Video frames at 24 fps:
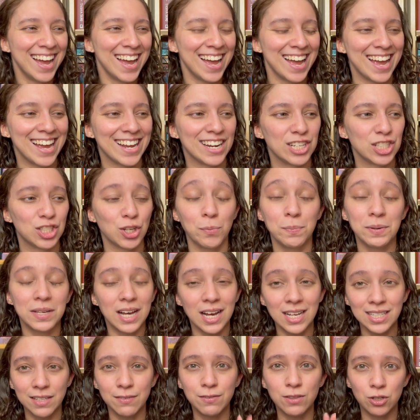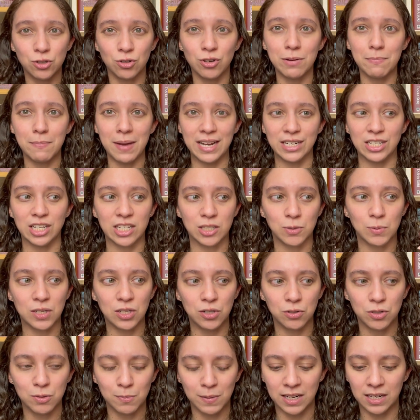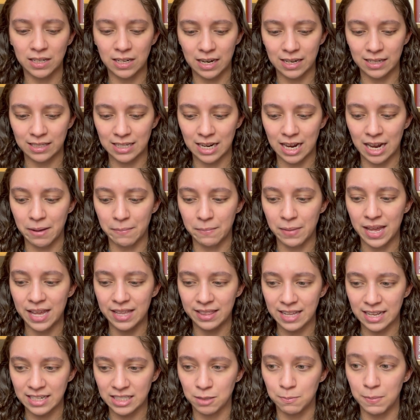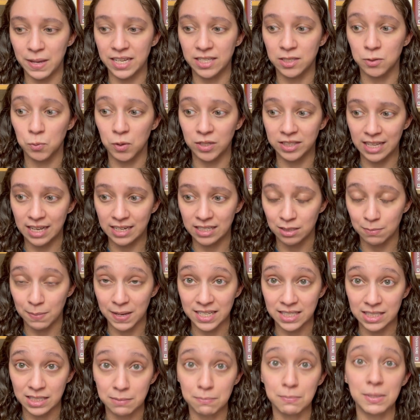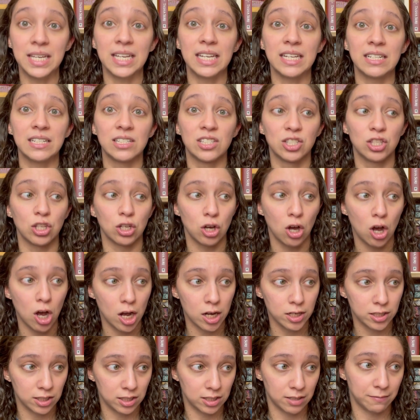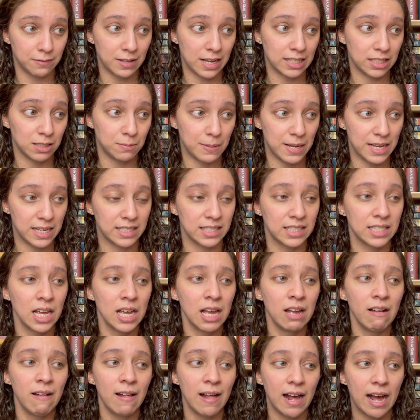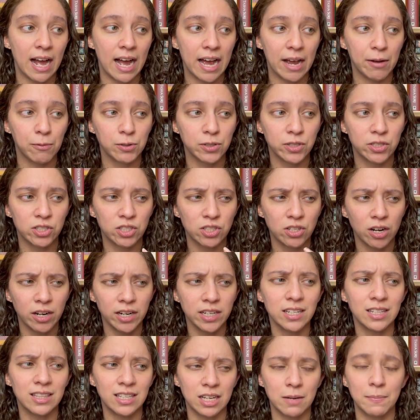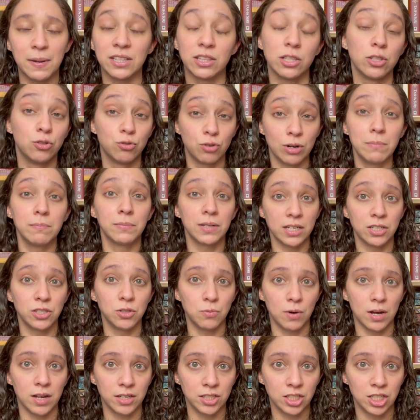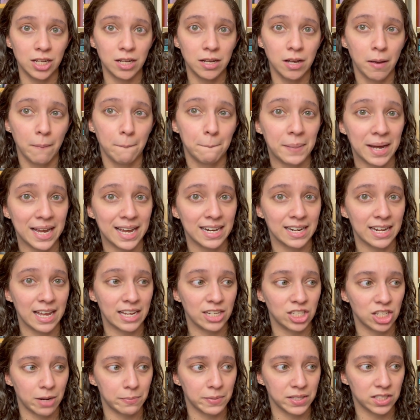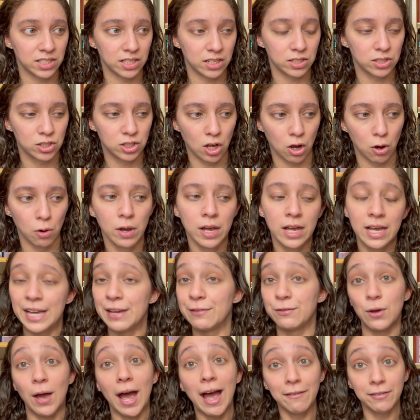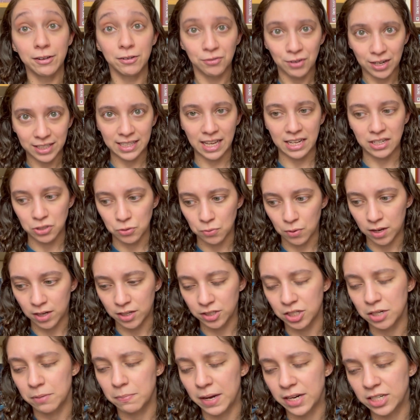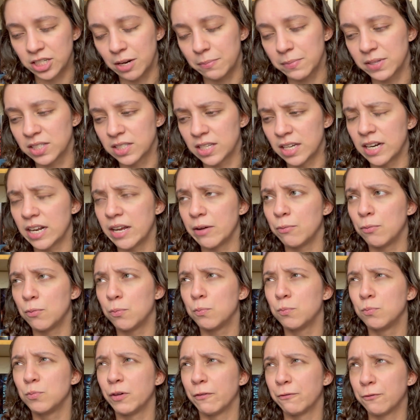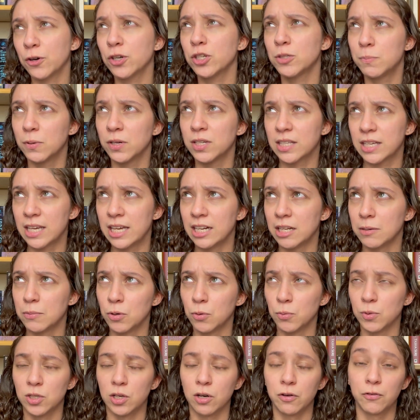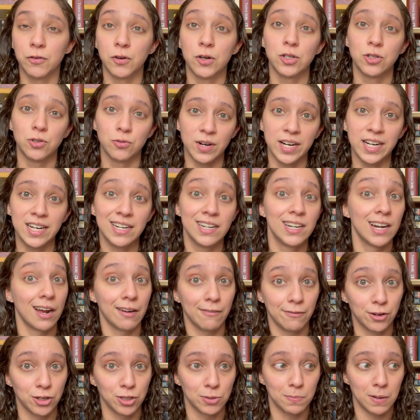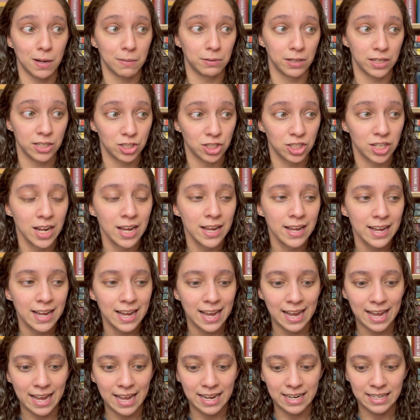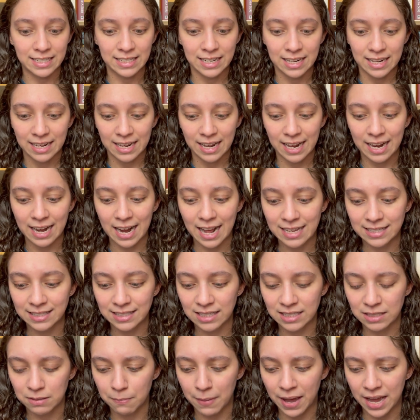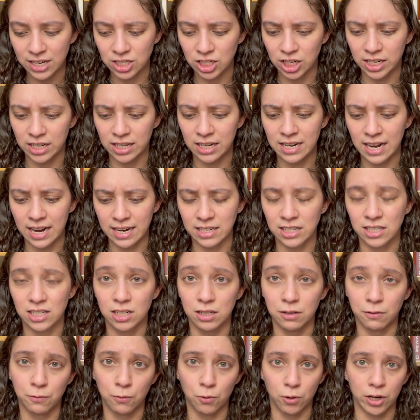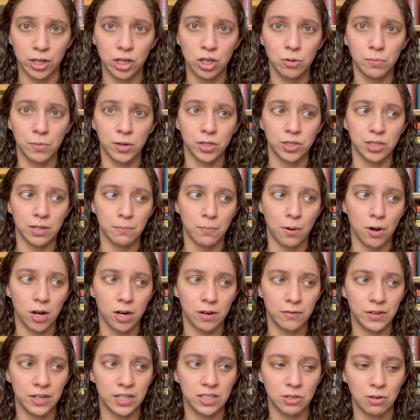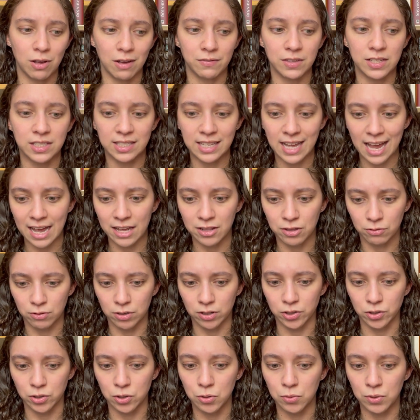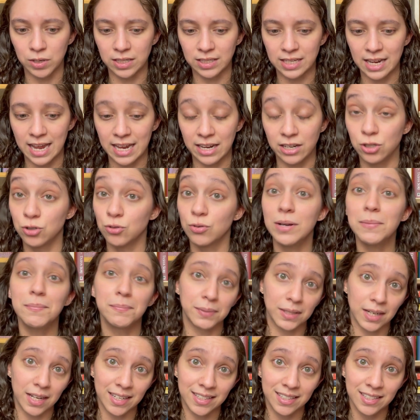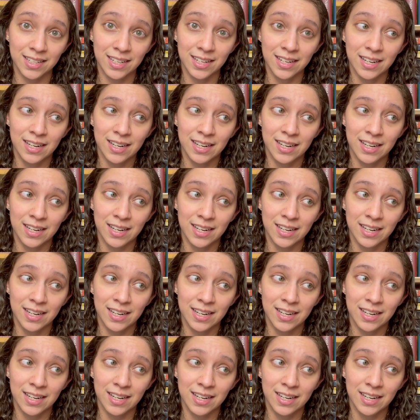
And so because of the dream magic, because we do spend a lot of time in that space, what that space means, the costs of that space, I was starting to think about the Dreamblood duology by N.K. Jemisin. So if you haven't read that duology by Jemisin, the first book, The Killing Moon, was her first written, not first published, and it has this magic connected to the four humors, and part of it is you have these gatherers who can take dream blood.